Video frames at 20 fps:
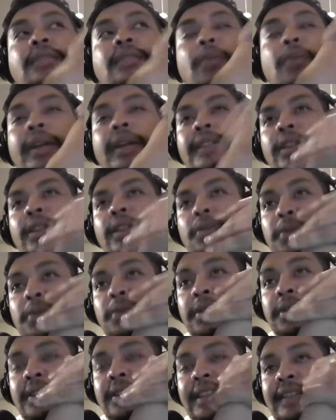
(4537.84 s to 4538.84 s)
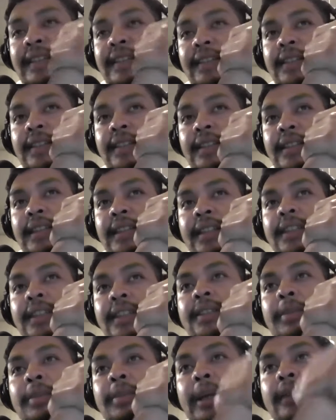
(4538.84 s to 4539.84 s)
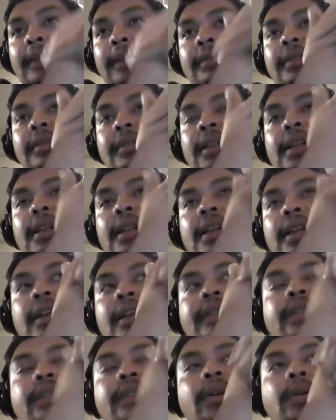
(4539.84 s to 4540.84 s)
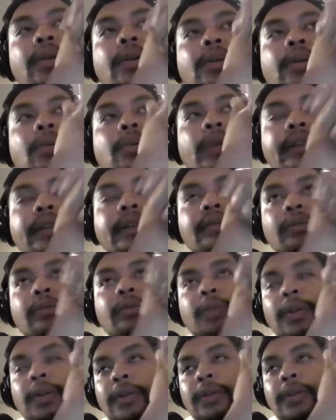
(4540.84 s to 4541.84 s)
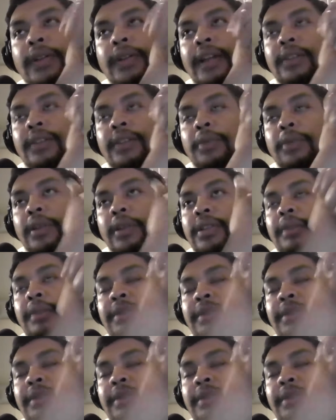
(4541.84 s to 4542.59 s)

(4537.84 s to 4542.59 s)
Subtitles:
ways that you wouldn't necessarily think about. So when we organize workshops,